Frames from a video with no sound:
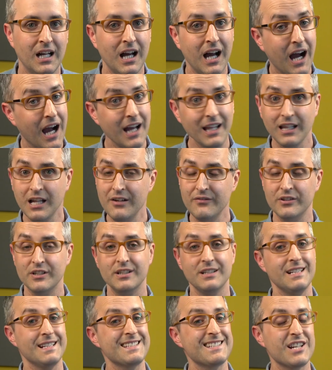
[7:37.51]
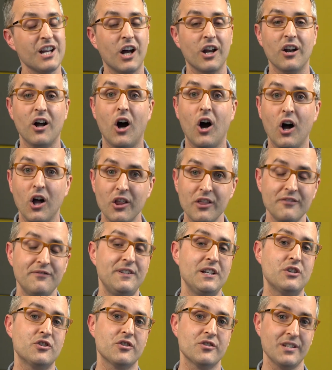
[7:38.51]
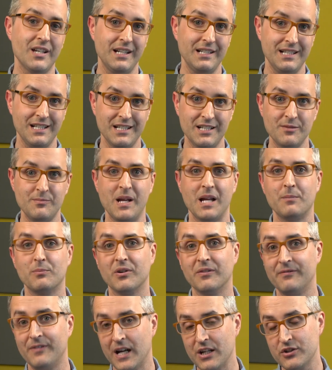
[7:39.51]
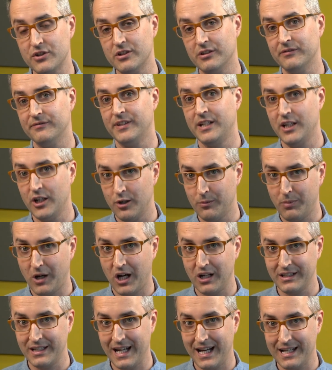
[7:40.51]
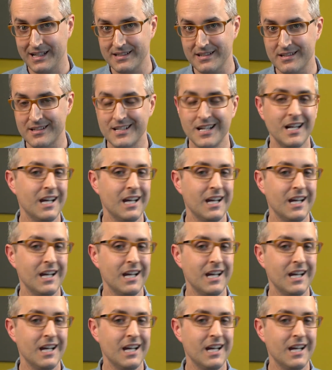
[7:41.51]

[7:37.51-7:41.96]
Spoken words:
I love it. It's got all the features I need to make professional video podcasts,